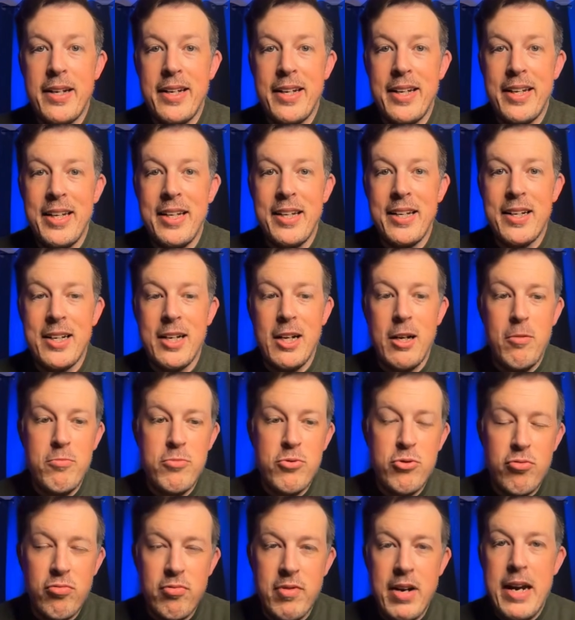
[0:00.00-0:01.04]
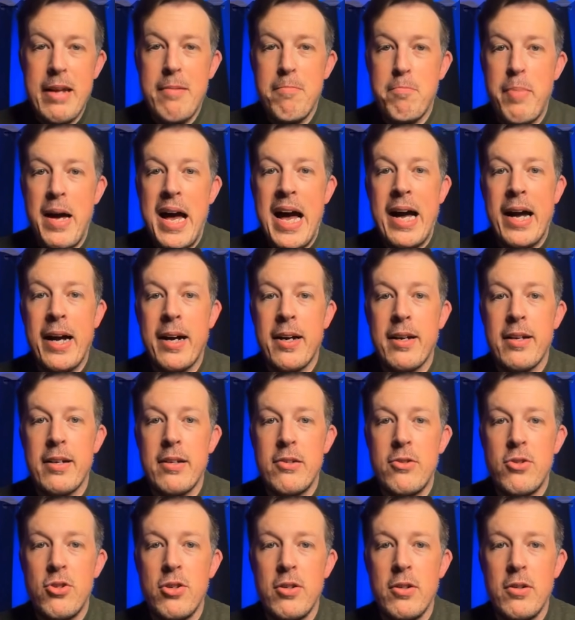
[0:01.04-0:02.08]
It comes right back
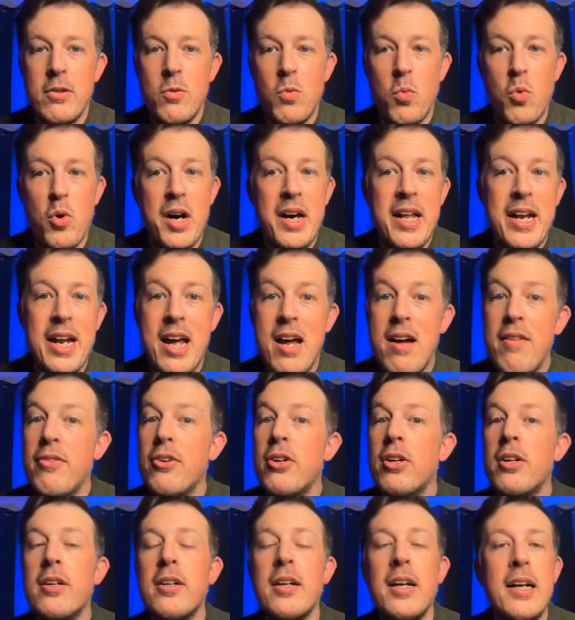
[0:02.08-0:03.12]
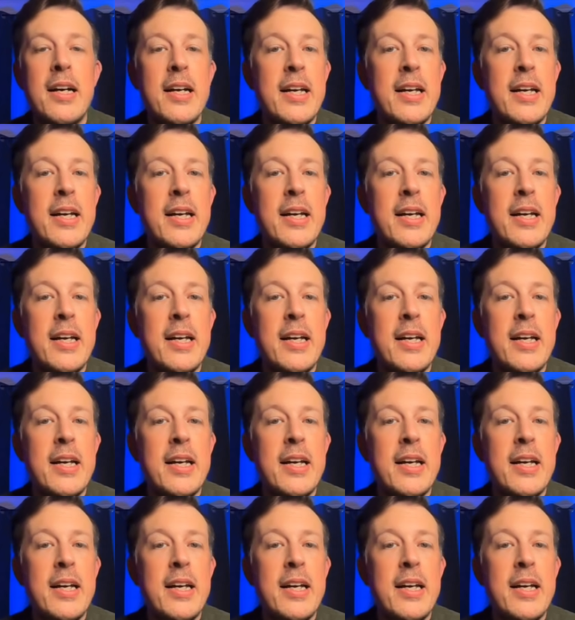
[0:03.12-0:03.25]
to whatever